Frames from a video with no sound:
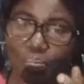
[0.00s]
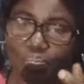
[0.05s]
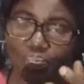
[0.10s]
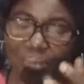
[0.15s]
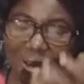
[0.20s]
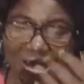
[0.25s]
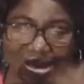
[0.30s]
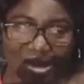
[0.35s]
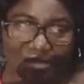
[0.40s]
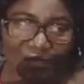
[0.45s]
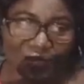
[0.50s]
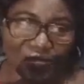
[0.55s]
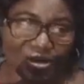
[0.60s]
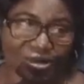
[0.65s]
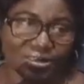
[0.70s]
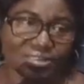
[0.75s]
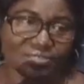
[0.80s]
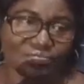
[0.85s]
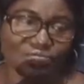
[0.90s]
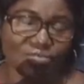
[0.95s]

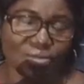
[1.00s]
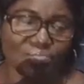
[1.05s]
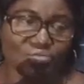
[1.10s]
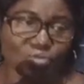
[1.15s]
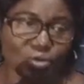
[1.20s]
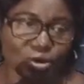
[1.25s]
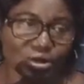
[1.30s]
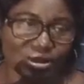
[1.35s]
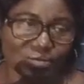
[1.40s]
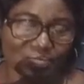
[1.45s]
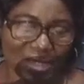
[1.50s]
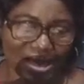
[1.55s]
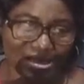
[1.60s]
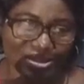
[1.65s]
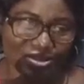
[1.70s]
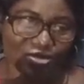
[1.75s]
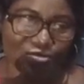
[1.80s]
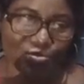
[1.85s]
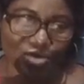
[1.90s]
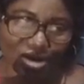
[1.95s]
benefit from those
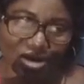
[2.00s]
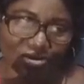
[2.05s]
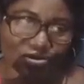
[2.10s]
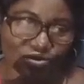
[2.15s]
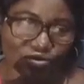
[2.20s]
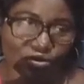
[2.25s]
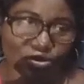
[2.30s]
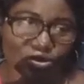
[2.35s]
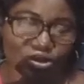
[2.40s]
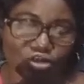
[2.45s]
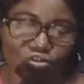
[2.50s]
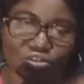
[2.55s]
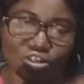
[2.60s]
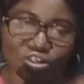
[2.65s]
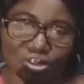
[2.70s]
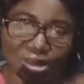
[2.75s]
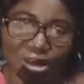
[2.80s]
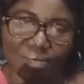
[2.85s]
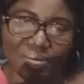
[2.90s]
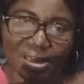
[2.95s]
materials, those
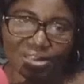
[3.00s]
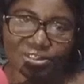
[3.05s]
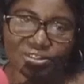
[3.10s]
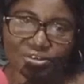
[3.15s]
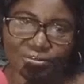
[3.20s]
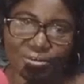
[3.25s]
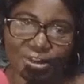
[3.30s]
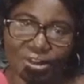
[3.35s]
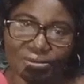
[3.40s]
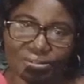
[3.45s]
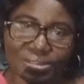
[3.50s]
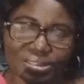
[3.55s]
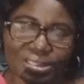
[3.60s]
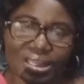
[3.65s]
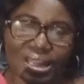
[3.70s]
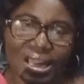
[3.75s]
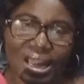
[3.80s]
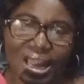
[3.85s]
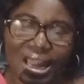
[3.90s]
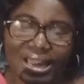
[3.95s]
educational materials.
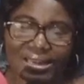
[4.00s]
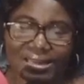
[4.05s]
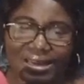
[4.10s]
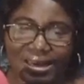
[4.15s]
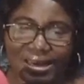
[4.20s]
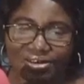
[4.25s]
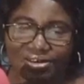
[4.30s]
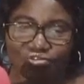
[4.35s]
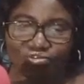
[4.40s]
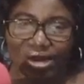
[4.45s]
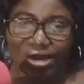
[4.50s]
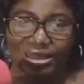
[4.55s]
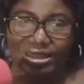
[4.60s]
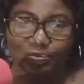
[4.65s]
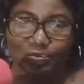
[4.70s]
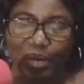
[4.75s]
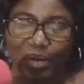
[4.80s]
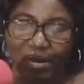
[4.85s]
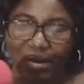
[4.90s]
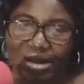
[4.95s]
And then
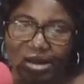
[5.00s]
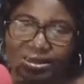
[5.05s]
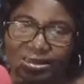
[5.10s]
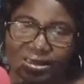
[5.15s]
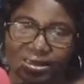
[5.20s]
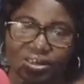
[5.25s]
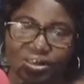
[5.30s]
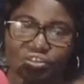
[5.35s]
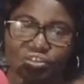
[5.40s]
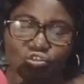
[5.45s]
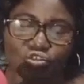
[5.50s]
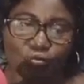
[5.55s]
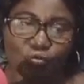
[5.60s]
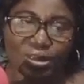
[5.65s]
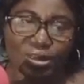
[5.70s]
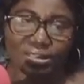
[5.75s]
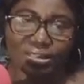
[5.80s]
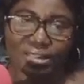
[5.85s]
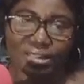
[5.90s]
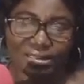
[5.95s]
transparency in
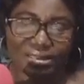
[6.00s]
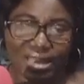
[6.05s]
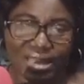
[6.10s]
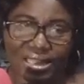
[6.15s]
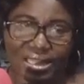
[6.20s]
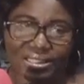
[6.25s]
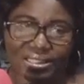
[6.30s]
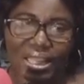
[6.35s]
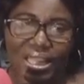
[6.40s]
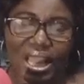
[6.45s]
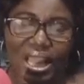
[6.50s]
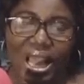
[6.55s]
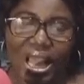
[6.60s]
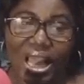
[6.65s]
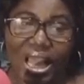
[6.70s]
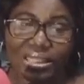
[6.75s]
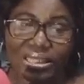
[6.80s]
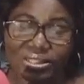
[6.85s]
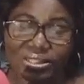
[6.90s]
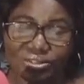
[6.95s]
doing that
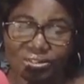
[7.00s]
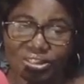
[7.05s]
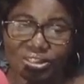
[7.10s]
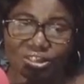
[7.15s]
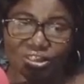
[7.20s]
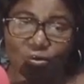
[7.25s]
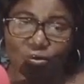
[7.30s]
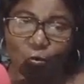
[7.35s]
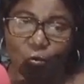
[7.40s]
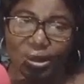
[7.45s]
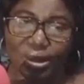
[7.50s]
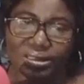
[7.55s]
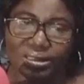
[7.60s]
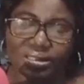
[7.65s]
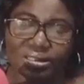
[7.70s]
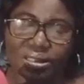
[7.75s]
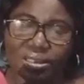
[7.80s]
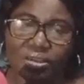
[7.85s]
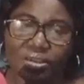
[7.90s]
has to deal with,